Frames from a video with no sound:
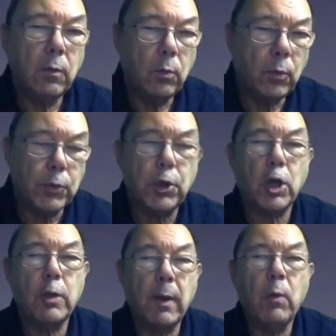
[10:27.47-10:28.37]
We'll
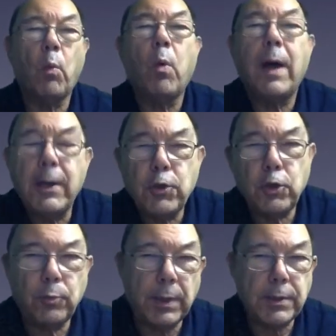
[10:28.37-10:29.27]
talk about why
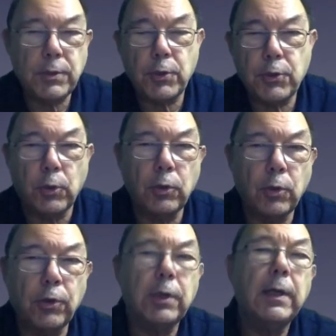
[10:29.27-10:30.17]
shoe presses are so
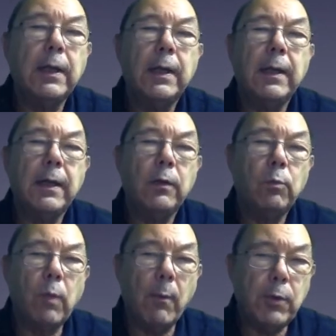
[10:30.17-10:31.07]
good
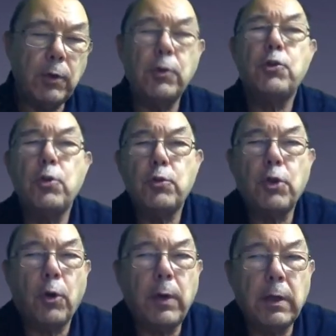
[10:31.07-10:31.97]
when we do the
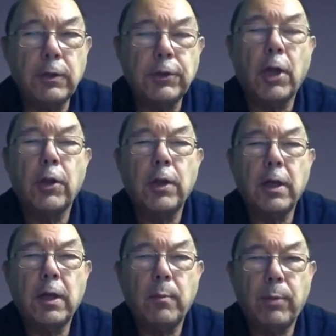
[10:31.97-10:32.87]
tutorials on
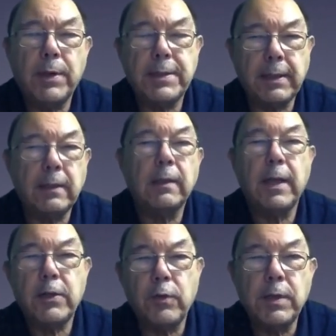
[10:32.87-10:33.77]
pressing
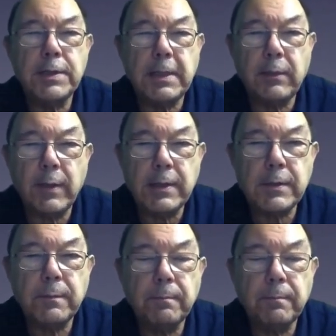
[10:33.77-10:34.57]
later in the series.